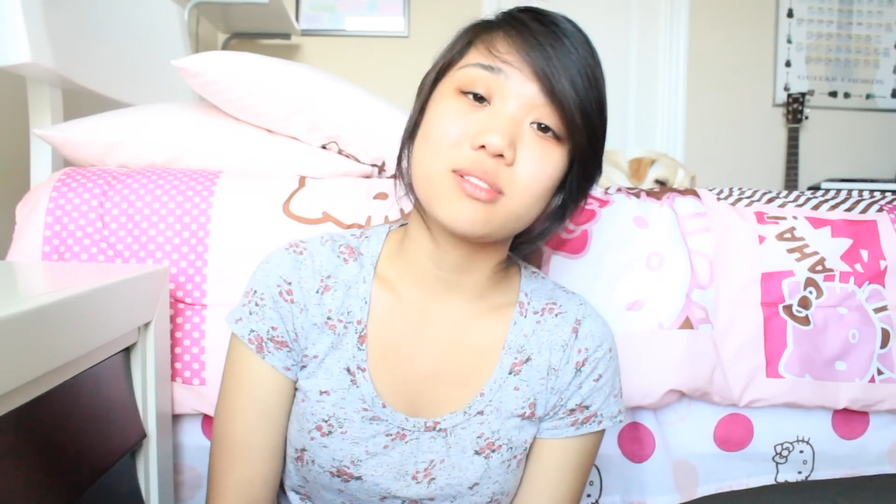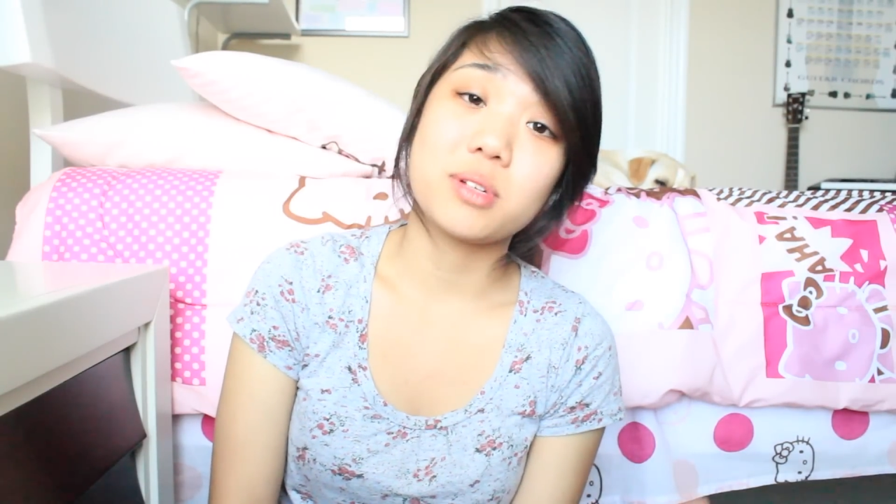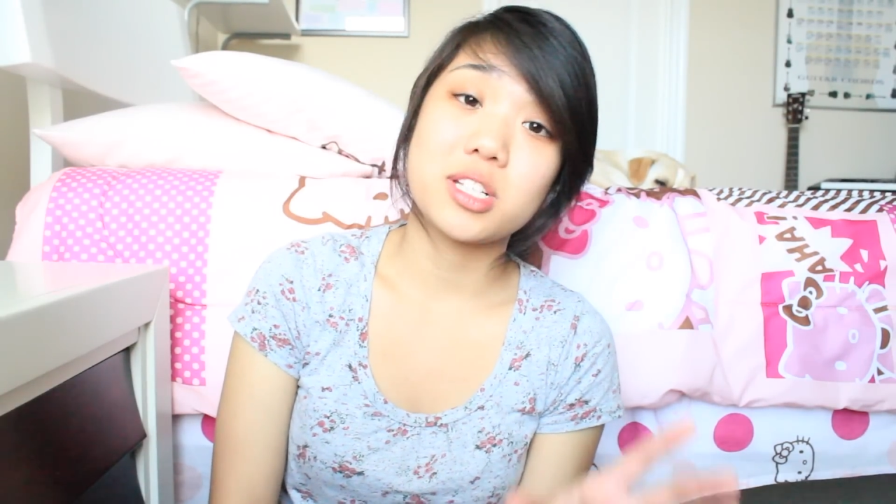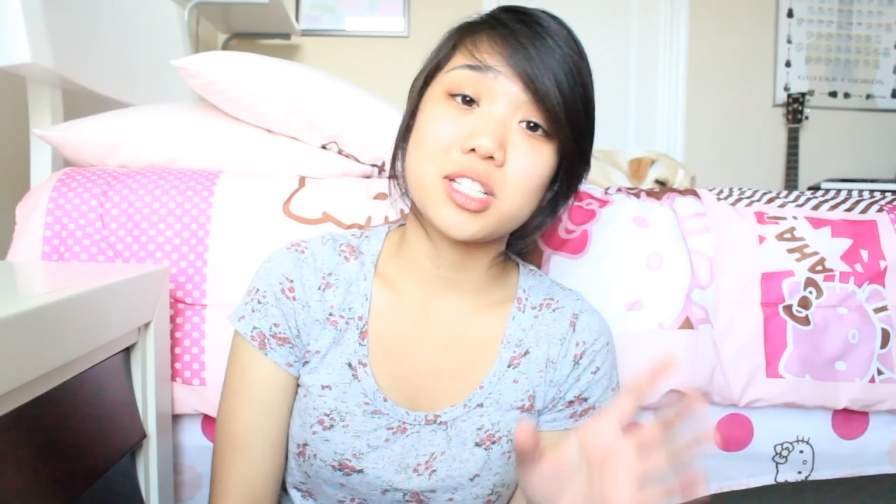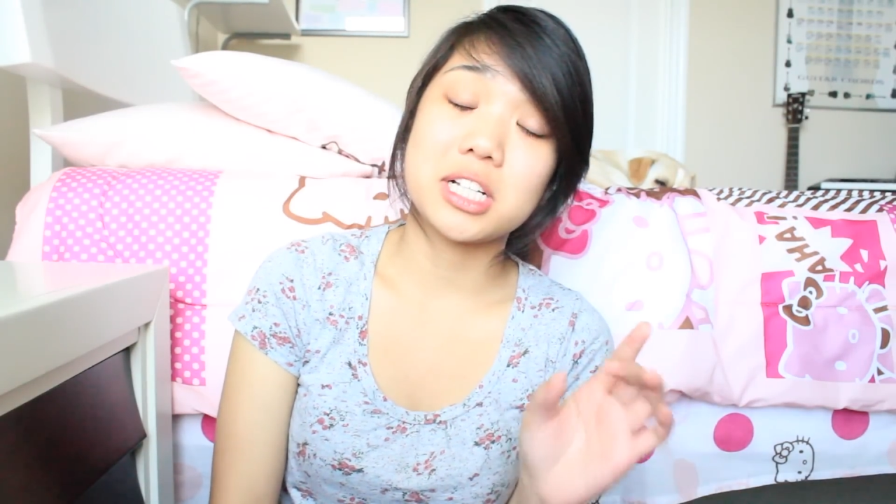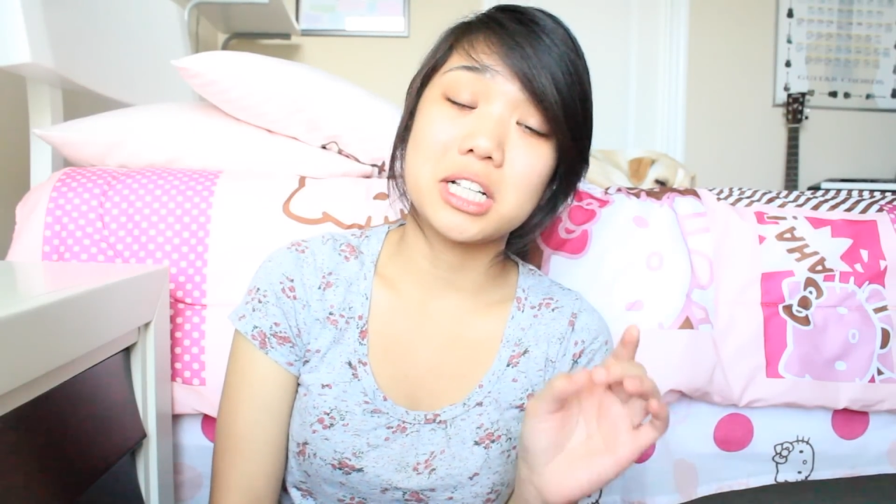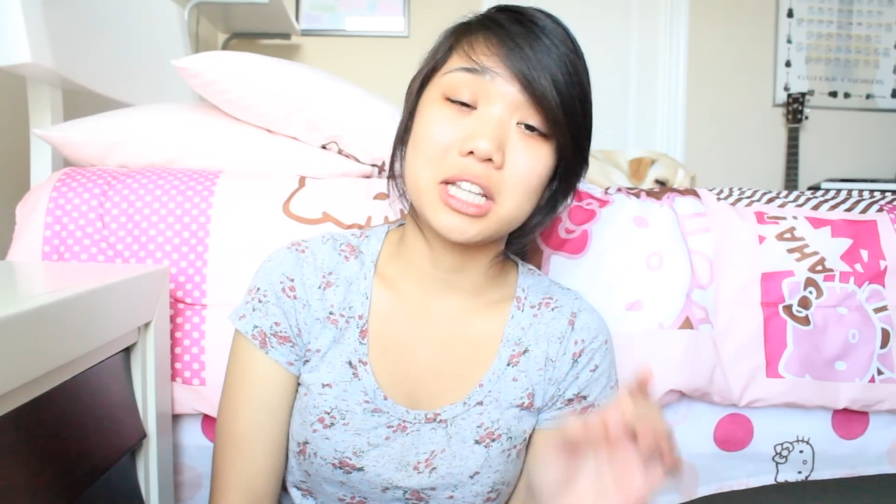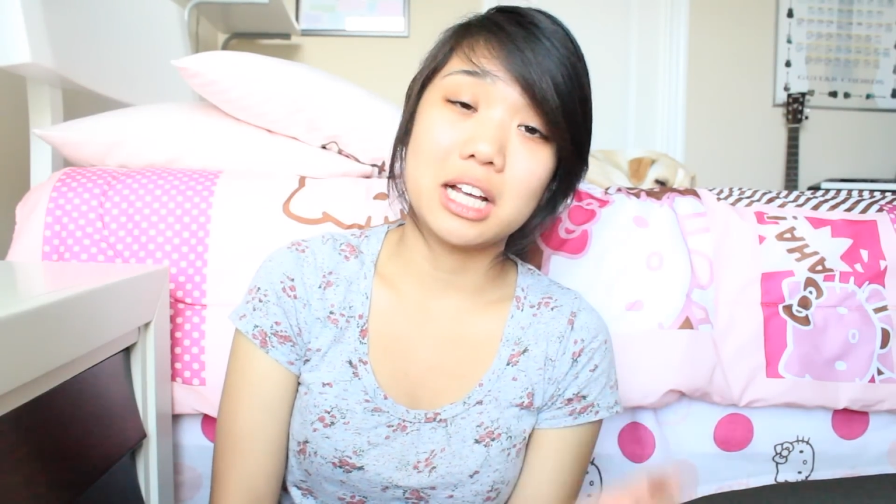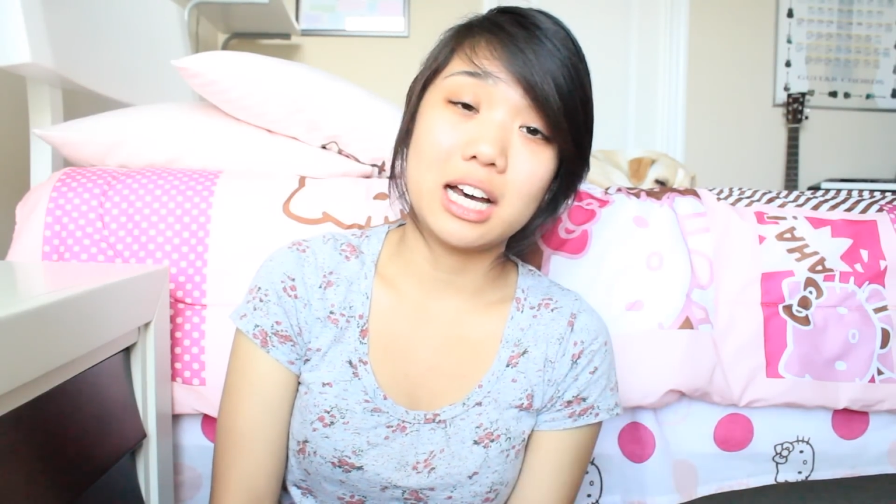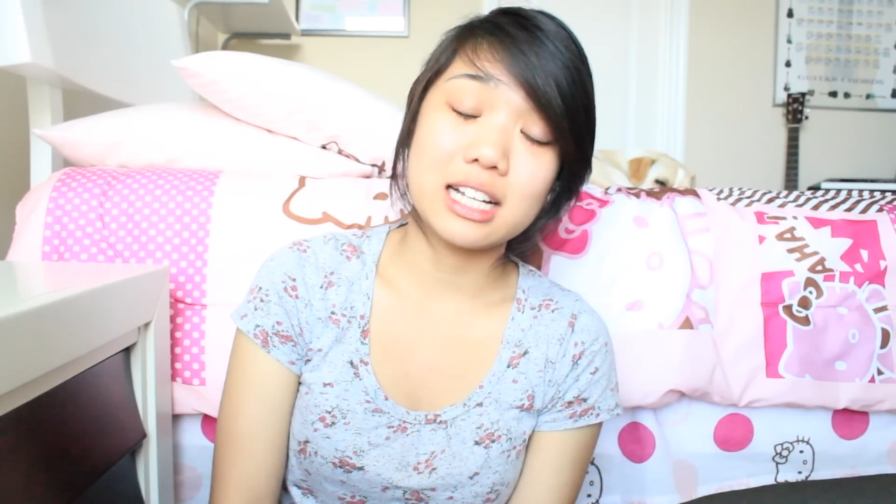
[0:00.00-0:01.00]
which is a
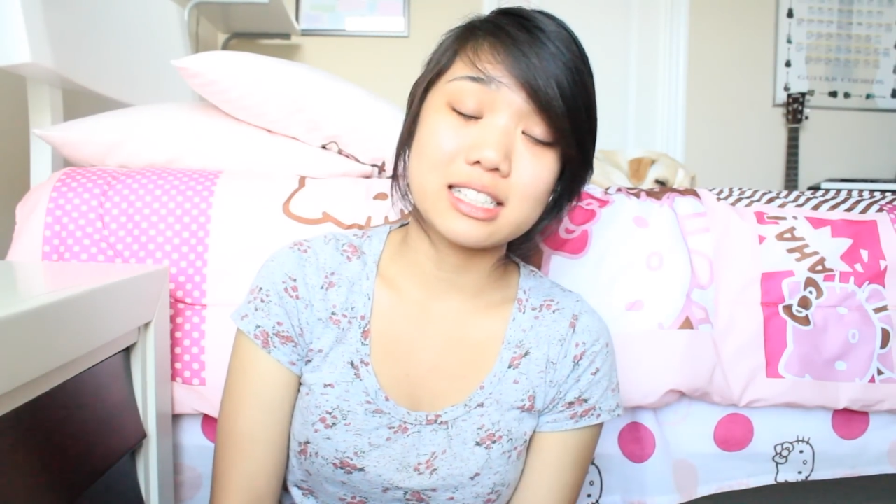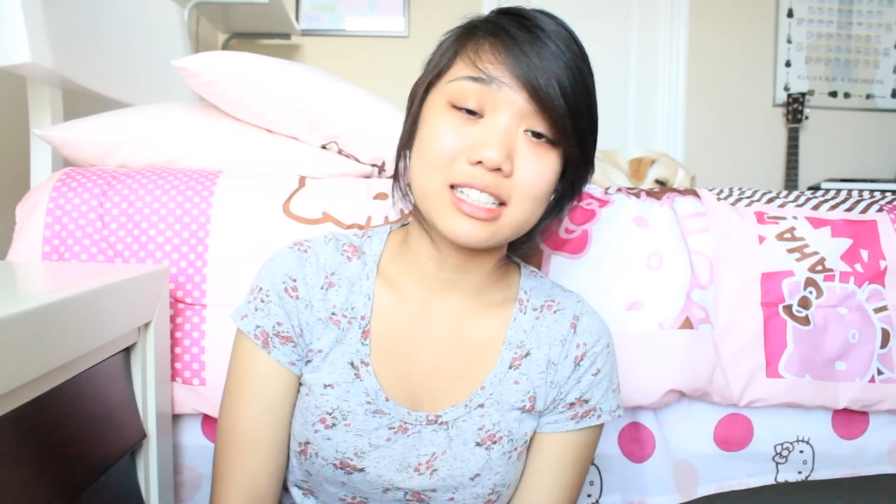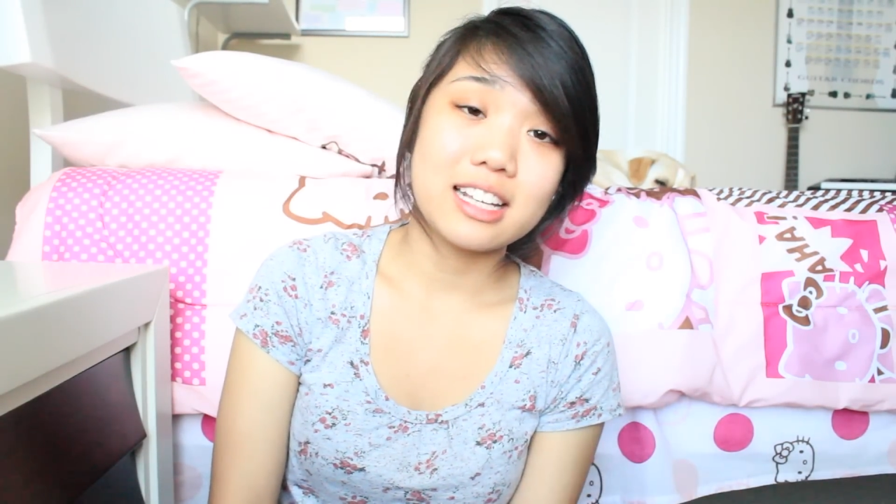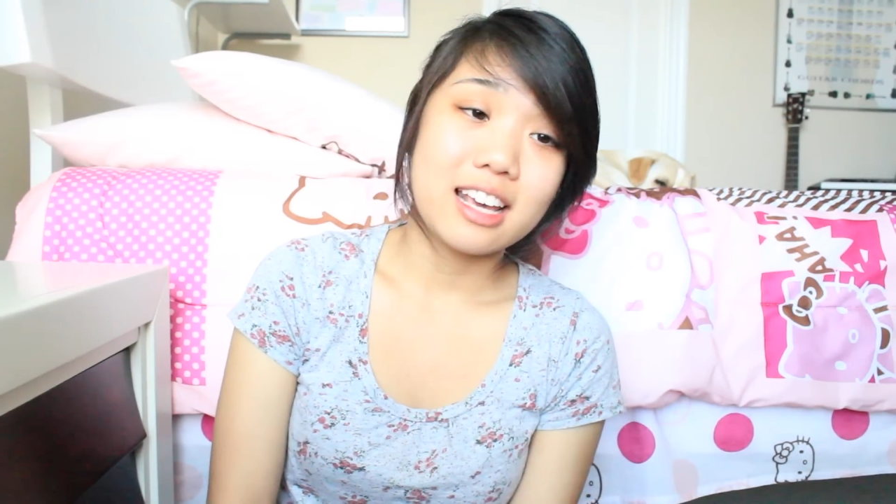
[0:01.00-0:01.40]
lot,